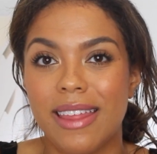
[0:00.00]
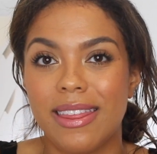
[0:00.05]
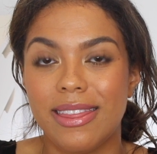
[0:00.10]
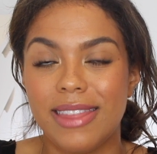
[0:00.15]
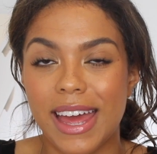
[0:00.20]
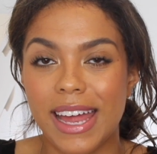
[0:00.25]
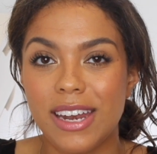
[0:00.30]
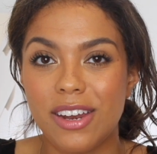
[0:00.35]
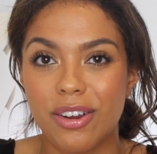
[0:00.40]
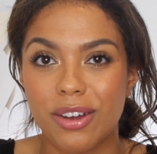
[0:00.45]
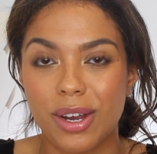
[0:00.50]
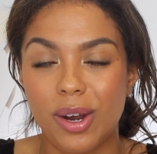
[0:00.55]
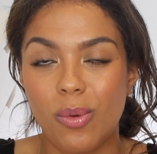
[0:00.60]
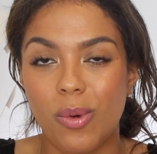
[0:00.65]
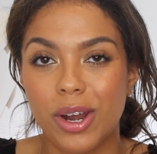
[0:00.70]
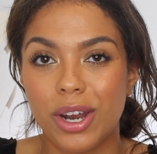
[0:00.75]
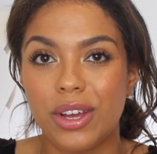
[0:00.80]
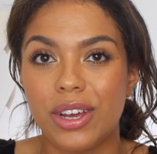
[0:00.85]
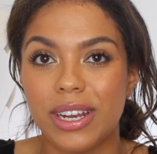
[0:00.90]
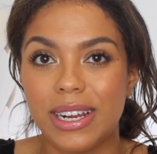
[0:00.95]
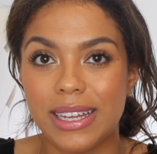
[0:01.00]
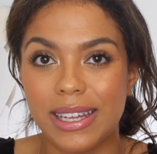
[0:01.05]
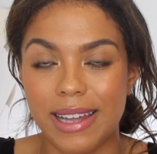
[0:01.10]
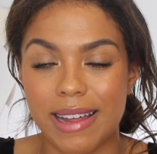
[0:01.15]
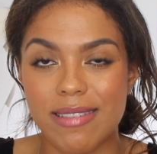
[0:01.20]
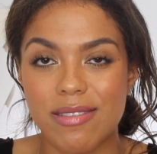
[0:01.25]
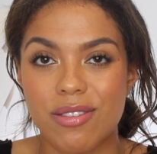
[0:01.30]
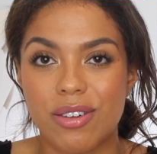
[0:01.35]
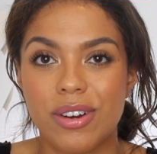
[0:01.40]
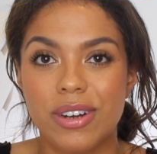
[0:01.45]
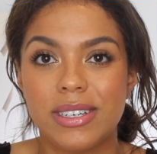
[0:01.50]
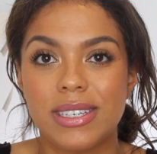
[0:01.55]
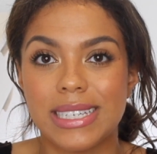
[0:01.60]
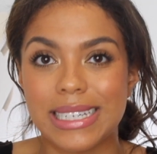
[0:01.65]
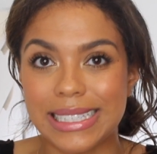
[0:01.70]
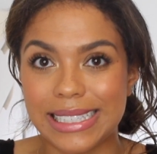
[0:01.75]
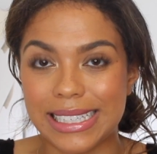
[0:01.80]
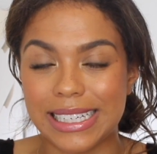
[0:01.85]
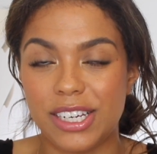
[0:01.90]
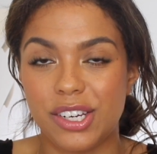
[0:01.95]
Then you're gonna want a good cleanser
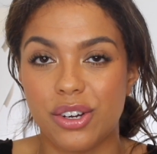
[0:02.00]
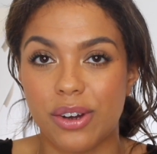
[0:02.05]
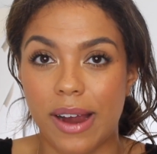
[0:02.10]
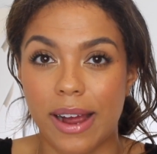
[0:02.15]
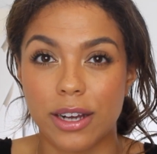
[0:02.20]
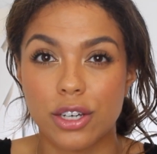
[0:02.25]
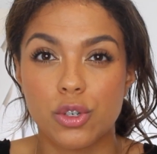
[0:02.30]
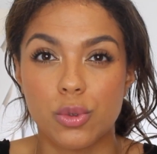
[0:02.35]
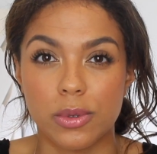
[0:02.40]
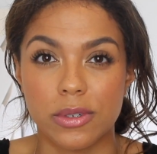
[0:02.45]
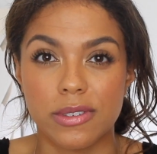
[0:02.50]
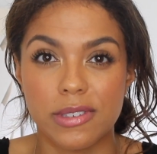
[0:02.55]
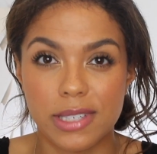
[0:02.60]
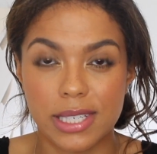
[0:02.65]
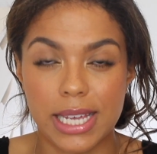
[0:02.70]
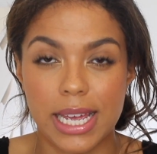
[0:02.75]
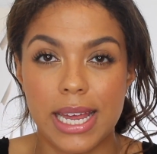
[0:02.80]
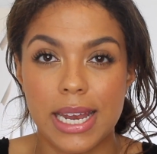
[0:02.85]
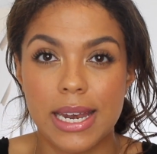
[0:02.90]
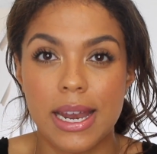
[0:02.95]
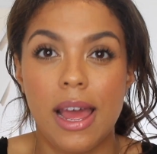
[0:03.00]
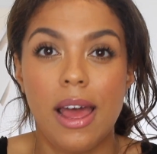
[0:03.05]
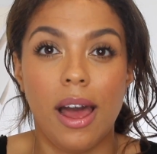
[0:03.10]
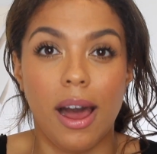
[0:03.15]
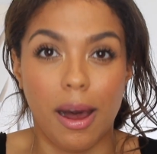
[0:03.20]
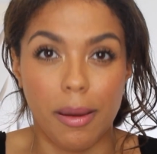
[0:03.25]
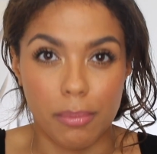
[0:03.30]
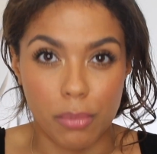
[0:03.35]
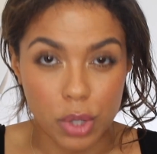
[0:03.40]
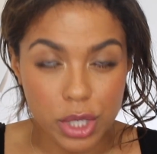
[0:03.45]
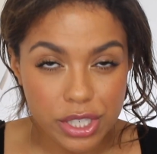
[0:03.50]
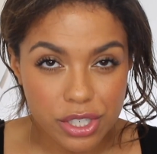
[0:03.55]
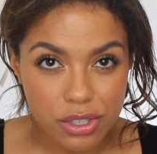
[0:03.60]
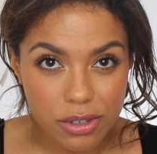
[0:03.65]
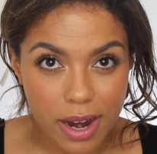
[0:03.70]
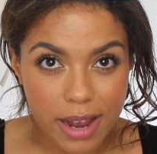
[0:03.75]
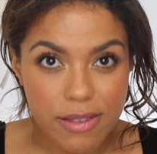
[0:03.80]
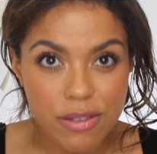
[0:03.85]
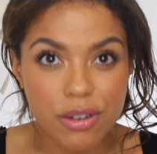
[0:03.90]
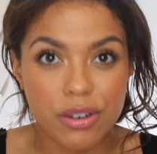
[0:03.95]
to clean your actual skin, a
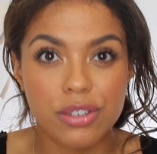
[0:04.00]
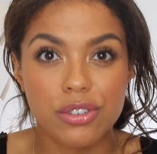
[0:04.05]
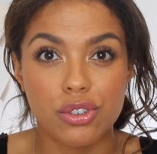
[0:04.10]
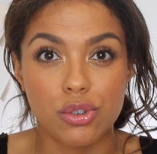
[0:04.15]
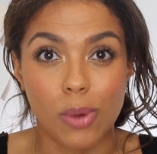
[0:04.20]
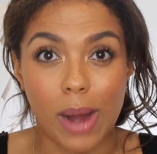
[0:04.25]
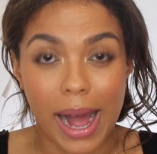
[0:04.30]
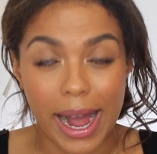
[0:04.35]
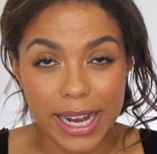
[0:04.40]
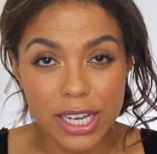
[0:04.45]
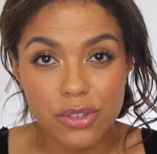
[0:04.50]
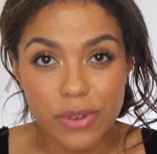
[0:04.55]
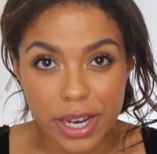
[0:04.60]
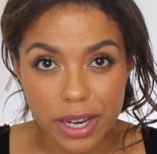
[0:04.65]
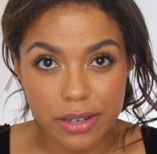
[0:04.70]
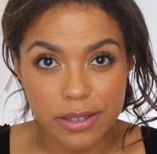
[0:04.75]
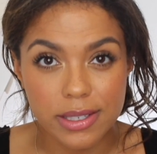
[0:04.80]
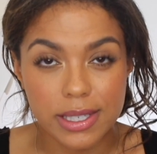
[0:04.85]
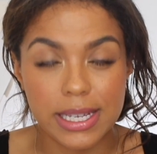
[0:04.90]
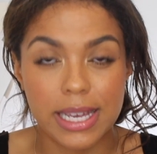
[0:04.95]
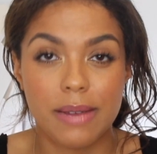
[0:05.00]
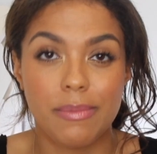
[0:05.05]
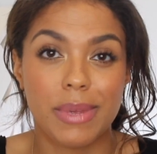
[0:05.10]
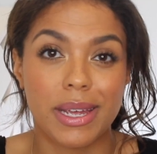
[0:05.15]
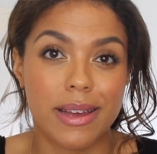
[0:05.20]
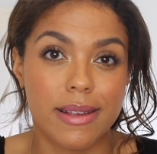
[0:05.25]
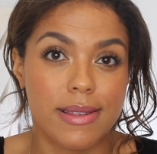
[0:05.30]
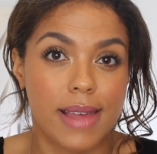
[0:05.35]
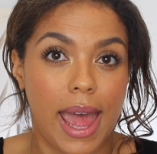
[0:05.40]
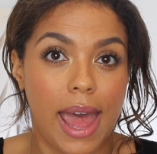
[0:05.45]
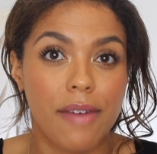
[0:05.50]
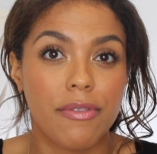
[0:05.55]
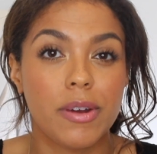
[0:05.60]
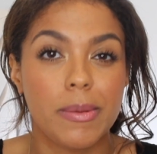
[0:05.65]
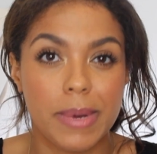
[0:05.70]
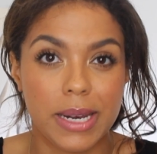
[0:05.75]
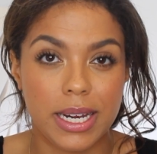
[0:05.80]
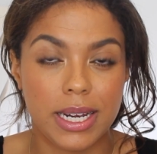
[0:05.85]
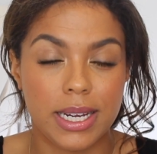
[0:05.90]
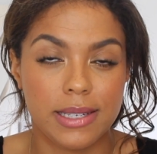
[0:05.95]
moisturizer to hydrate your skin because
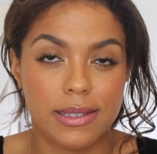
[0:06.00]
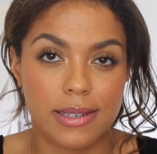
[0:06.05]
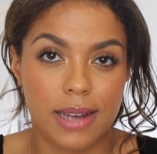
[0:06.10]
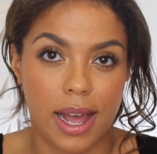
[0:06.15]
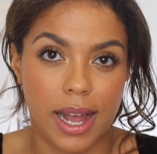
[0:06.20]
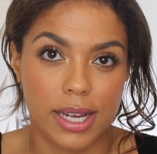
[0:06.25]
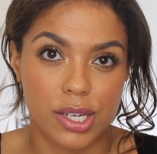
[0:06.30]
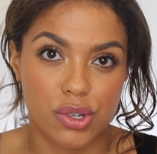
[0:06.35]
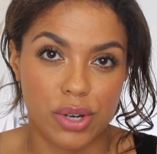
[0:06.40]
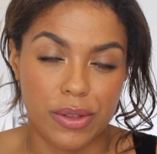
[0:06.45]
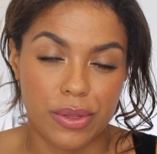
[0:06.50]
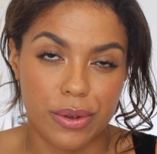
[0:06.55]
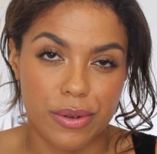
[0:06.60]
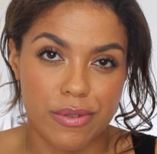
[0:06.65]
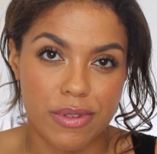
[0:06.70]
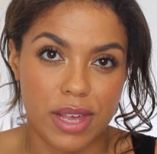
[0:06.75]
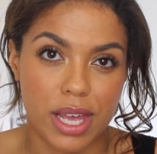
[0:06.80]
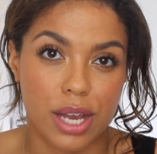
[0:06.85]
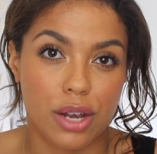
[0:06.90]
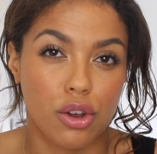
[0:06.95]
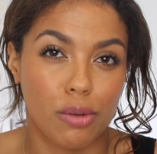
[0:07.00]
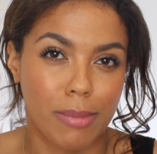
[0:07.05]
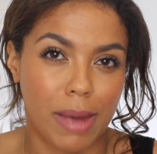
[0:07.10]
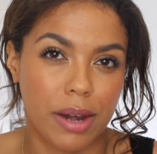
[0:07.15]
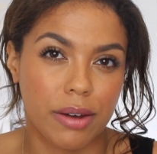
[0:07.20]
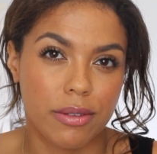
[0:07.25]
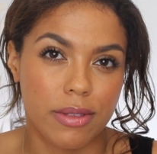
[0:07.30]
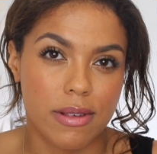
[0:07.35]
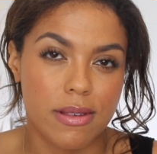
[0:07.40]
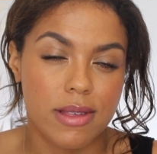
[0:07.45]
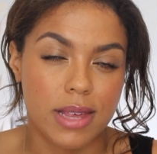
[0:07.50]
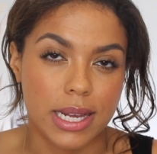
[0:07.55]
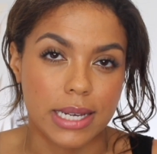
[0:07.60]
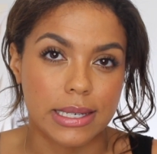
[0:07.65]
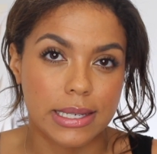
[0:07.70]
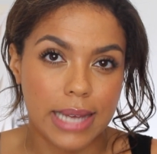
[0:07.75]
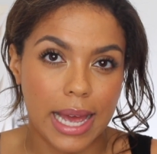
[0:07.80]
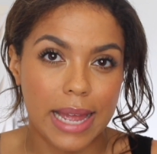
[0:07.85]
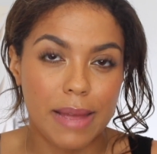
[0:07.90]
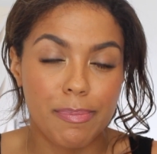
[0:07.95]
everybody needs to hydrate their skin no matter the
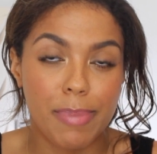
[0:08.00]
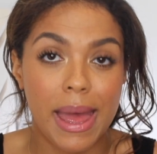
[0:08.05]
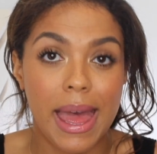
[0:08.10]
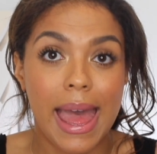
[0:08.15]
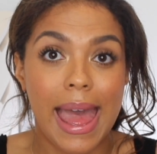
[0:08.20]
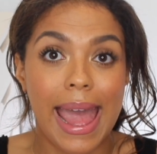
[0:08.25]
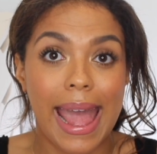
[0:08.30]
skin type,